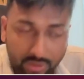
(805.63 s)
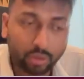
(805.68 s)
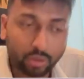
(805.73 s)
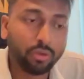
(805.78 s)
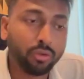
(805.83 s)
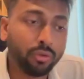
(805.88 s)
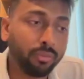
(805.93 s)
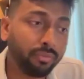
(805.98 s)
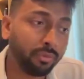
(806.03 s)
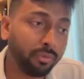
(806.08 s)

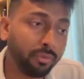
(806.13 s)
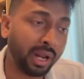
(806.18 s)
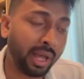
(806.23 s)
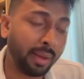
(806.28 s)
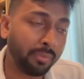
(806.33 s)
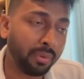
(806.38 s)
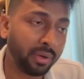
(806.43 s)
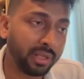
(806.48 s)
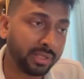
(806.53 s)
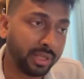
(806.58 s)
So what
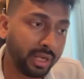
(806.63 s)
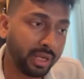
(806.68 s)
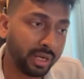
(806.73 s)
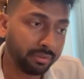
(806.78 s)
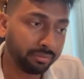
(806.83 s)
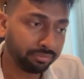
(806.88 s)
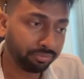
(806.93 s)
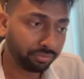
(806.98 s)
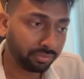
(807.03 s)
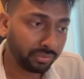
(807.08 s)
happened is
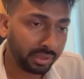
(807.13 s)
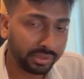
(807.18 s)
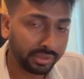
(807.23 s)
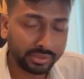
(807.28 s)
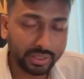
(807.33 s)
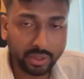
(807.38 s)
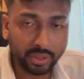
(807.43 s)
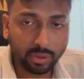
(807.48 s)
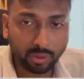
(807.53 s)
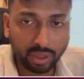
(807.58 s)
that they
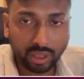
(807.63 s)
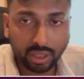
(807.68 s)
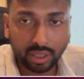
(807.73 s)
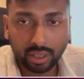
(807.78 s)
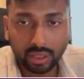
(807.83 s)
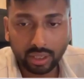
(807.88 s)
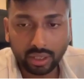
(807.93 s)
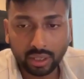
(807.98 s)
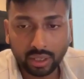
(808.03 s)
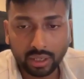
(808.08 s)
said,
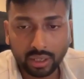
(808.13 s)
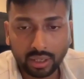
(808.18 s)
okay,